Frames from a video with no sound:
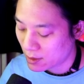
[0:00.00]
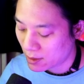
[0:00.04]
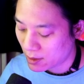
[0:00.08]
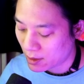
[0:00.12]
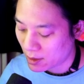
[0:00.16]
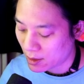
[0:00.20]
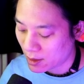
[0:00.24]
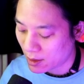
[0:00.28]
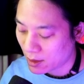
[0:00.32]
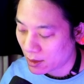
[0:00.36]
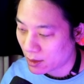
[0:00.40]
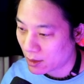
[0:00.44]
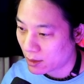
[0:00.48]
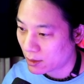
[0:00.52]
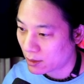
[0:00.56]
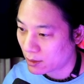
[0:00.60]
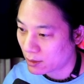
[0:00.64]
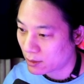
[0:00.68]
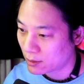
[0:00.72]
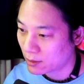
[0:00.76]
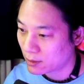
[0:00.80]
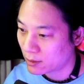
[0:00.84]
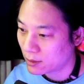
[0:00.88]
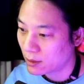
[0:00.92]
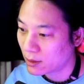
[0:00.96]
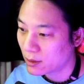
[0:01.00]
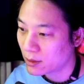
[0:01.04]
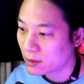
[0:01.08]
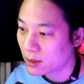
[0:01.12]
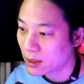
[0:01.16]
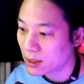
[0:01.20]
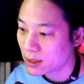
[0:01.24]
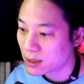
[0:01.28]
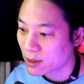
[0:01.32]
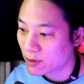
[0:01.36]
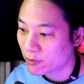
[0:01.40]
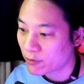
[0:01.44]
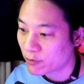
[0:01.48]
and
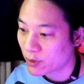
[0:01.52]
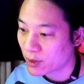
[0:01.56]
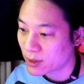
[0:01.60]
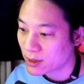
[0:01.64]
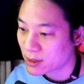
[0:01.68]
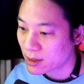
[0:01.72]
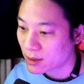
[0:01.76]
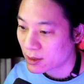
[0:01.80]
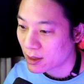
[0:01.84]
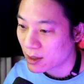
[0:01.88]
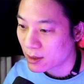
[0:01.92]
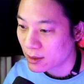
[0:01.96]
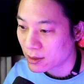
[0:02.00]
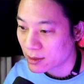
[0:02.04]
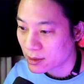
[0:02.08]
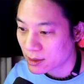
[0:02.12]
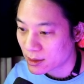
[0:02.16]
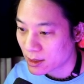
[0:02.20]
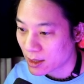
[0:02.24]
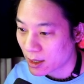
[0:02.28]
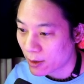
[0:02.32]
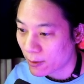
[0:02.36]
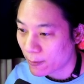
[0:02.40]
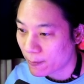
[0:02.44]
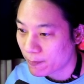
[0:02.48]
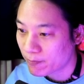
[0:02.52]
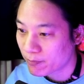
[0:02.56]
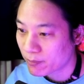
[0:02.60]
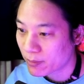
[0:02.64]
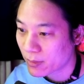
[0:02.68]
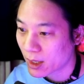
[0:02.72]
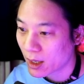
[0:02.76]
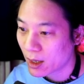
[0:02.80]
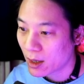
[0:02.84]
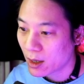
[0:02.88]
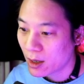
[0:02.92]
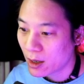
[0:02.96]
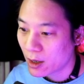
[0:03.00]
these are 3s and 9s now.
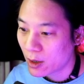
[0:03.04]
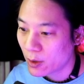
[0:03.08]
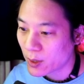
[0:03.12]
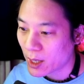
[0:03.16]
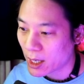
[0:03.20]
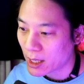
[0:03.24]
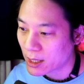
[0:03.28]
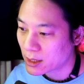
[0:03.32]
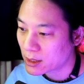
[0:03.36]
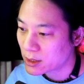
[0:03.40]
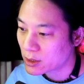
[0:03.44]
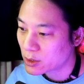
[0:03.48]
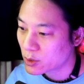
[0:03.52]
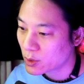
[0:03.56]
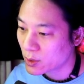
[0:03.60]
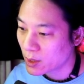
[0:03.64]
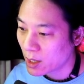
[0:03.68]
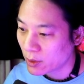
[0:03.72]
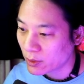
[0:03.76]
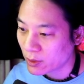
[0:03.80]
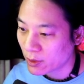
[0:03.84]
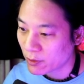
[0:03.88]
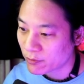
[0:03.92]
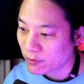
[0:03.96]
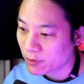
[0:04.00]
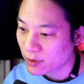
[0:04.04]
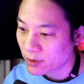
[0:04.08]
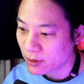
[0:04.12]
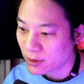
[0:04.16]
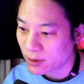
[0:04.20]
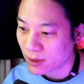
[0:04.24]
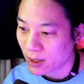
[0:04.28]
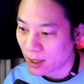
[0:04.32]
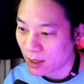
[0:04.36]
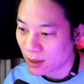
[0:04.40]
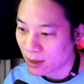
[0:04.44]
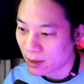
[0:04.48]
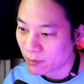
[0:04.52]
Okay, so now that I've done
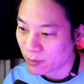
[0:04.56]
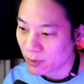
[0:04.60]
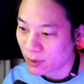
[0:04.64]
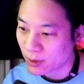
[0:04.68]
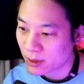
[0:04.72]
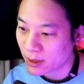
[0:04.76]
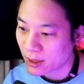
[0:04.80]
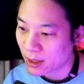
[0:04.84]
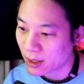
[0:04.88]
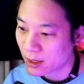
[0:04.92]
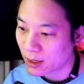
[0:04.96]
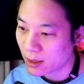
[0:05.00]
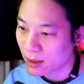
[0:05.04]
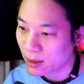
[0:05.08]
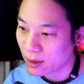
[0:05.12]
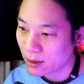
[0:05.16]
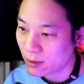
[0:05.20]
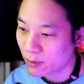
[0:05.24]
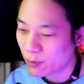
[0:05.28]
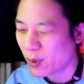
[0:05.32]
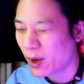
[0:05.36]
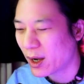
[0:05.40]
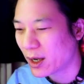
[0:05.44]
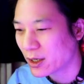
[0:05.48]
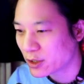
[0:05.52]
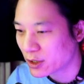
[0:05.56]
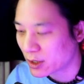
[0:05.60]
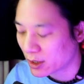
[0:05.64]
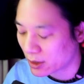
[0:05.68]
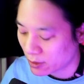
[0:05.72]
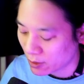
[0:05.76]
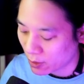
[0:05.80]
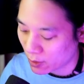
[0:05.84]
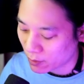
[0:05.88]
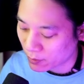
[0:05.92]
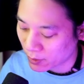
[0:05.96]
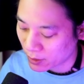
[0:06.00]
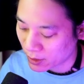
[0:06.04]
that, I'm going to well, actually,
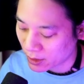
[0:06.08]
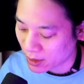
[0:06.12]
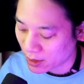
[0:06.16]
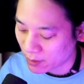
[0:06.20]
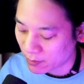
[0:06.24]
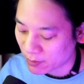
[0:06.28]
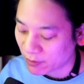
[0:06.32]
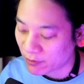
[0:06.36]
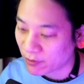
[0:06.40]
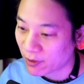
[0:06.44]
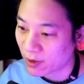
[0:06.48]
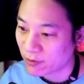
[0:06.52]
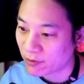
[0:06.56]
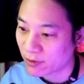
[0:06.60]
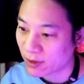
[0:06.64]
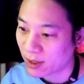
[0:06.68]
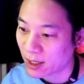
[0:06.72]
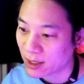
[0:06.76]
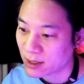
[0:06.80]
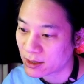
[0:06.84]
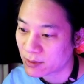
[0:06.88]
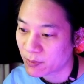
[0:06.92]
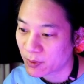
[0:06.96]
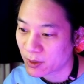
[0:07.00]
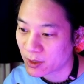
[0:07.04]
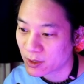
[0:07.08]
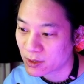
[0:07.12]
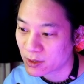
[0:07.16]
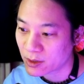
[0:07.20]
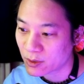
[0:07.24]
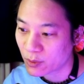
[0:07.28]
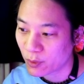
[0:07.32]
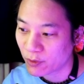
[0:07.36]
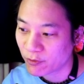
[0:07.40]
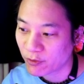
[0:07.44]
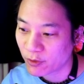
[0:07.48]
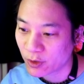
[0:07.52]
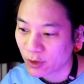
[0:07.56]
no, I'm going to keep the 5 and 8 because
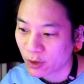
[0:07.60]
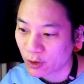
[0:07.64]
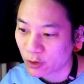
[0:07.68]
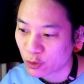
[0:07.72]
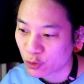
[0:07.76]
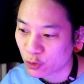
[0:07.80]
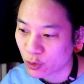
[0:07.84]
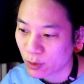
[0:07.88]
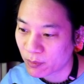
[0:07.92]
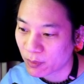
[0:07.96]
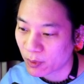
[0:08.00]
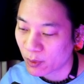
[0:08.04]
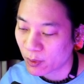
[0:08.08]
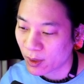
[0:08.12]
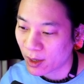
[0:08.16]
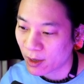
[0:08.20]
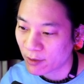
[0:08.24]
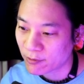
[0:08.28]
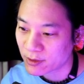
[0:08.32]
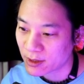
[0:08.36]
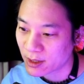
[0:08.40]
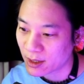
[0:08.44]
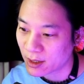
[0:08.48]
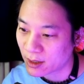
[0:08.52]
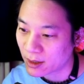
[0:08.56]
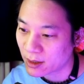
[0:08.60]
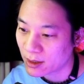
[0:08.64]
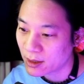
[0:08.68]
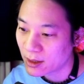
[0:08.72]
we've only got triple left here.